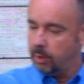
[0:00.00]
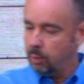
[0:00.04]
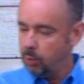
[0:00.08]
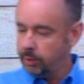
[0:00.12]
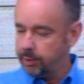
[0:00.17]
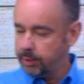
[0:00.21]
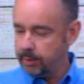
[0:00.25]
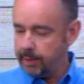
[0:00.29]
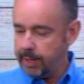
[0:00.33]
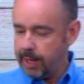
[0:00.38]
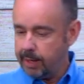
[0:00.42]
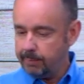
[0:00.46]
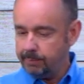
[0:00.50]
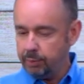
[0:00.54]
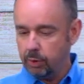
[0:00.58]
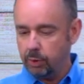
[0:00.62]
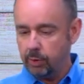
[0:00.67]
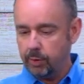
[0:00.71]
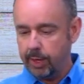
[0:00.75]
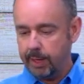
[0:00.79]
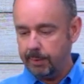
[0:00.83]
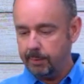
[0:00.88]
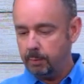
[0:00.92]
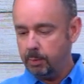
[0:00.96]
With our
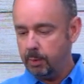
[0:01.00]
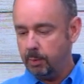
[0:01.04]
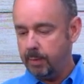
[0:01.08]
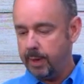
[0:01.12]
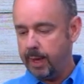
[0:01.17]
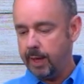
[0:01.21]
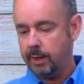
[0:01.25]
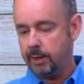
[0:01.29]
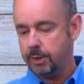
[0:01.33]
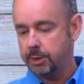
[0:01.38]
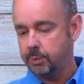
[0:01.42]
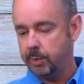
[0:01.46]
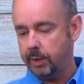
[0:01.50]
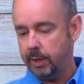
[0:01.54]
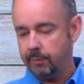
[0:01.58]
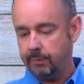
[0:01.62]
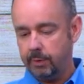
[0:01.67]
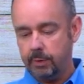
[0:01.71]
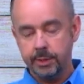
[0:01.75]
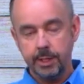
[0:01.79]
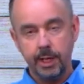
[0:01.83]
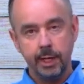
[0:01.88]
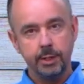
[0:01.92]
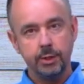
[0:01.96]
non-programmable models, we
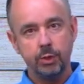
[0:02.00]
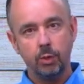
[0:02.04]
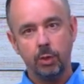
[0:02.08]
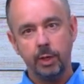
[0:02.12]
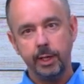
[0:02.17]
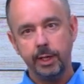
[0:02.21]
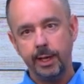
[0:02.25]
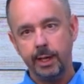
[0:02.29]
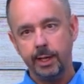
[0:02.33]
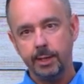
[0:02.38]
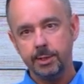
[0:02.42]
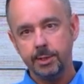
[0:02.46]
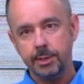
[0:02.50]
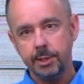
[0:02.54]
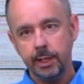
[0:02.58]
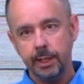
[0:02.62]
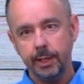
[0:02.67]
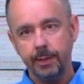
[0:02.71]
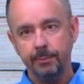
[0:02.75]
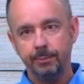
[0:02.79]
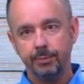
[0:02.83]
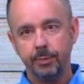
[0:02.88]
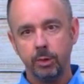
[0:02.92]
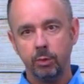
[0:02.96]
have our
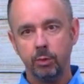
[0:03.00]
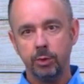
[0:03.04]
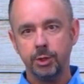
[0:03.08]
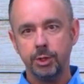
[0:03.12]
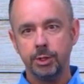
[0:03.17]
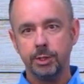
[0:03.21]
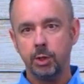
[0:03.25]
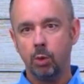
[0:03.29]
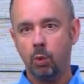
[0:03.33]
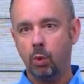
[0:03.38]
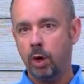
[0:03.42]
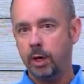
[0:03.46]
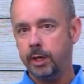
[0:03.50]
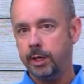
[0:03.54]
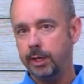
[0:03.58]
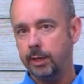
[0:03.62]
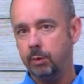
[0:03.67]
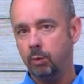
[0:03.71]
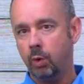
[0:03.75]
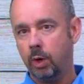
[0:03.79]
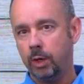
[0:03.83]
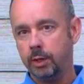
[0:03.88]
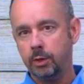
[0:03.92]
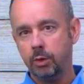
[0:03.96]
1020NC, which is a one
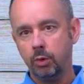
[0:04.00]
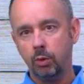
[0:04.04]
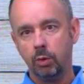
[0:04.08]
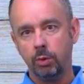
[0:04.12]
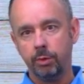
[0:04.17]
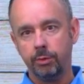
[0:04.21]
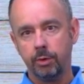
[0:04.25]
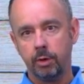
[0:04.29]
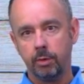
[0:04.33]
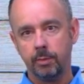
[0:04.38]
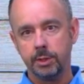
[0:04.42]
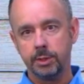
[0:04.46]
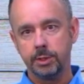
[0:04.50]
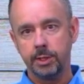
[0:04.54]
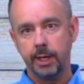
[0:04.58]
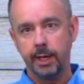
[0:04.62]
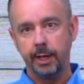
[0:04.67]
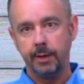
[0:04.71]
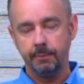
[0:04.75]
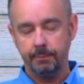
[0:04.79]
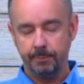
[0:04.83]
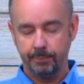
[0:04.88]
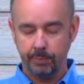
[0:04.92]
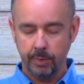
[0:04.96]
heat, one cool
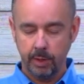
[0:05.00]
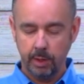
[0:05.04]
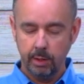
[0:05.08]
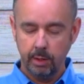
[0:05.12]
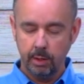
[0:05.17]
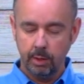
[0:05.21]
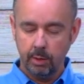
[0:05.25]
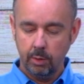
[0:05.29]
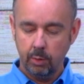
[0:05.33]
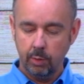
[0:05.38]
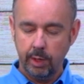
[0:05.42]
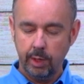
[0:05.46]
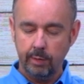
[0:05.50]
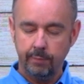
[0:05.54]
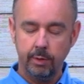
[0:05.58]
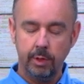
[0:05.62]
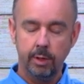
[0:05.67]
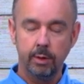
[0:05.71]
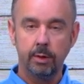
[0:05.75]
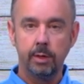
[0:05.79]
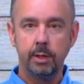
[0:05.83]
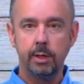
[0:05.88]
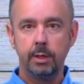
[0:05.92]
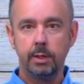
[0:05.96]
thermostat. We have
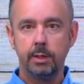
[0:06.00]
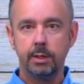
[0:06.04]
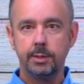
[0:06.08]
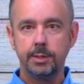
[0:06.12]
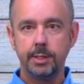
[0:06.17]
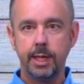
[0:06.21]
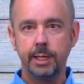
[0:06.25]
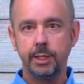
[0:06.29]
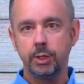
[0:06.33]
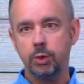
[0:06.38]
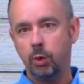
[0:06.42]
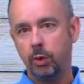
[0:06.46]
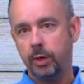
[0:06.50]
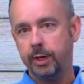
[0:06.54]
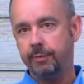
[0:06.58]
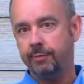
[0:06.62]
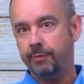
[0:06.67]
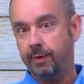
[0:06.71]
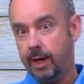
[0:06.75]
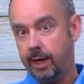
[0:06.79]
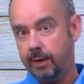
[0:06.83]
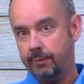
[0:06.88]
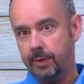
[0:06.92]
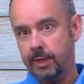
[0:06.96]
our
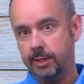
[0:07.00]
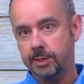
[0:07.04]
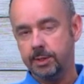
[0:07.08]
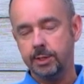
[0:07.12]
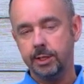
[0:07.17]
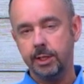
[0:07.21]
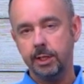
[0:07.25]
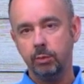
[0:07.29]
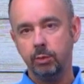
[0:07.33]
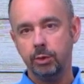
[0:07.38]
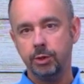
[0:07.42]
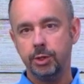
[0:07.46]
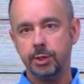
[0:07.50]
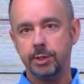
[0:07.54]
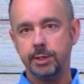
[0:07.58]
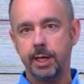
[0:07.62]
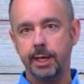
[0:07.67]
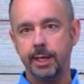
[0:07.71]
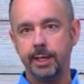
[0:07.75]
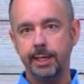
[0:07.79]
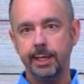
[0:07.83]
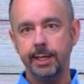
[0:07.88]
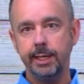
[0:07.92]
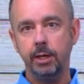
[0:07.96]
1025NC, which is
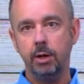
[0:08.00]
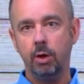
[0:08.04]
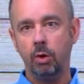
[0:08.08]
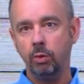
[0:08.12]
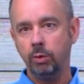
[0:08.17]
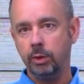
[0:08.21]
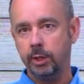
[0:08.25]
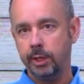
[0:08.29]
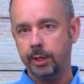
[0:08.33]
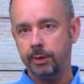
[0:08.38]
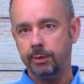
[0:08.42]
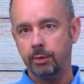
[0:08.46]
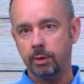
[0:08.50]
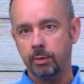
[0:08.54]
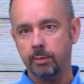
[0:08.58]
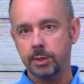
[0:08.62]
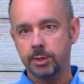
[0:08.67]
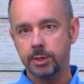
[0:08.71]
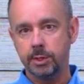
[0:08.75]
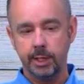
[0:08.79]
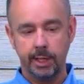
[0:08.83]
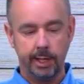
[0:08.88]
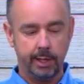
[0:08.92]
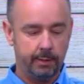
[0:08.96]
a heat-only
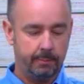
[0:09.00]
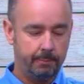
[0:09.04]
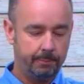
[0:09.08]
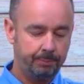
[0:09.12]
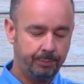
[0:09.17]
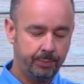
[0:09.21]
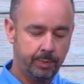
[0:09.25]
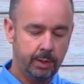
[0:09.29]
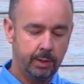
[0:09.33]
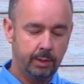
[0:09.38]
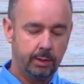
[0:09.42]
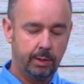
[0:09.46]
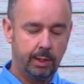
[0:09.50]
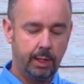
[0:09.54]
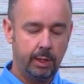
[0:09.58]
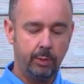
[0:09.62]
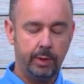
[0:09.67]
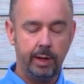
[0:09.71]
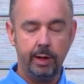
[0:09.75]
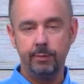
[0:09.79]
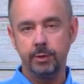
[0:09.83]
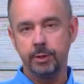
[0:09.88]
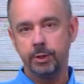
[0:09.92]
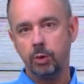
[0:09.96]
thermostat. And
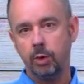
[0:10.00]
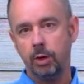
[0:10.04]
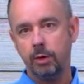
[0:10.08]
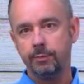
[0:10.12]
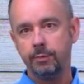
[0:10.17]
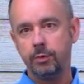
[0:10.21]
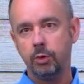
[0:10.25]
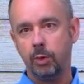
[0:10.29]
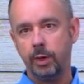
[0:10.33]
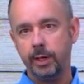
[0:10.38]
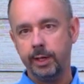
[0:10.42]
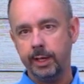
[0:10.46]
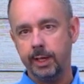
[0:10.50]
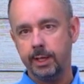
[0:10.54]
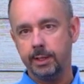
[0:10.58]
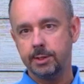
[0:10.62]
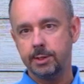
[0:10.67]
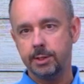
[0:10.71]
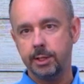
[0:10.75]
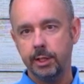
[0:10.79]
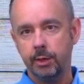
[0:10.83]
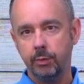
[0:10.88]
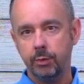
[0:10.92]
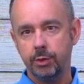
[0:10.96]
we have our
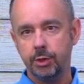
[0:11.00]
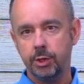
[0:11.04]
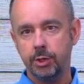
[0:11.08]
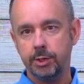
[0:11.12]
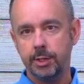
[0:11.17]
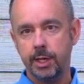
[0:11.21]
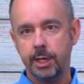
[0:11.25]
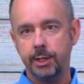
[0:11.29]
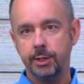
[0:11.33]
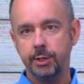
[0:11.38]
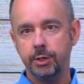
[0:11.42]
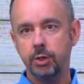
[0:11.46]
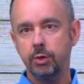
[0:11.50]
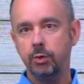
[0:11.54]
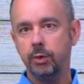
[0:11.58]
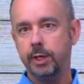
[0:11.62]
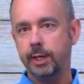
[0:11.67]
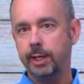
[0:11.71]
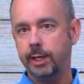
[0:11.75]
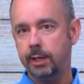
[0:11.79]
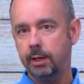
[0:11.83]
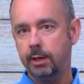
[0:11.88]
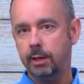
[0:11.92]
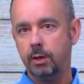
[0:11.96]
1220NC, which is a two
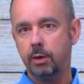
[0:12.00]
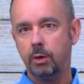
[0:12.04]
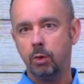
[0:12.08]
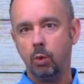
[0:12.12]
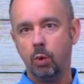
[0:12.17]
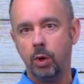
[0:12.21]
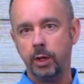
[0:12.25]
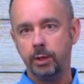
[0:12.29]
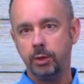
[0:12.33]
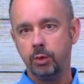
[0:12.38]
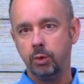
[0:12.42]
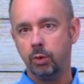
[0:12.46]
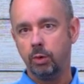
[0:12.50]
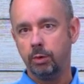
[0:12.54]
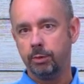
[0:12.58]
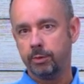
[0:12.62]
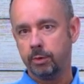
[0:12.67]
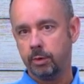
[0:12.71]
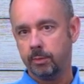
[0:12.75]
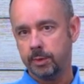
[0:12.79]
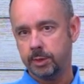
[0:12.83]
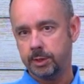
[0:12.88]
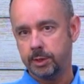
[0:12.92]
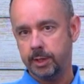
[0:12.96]
heat, one cool
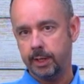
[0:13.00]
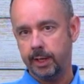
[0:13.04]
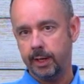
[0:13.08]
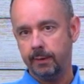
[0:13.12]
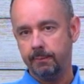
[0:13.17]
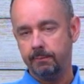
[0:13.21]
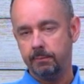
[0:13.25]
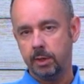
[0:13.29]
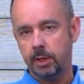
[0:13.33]
thermostat.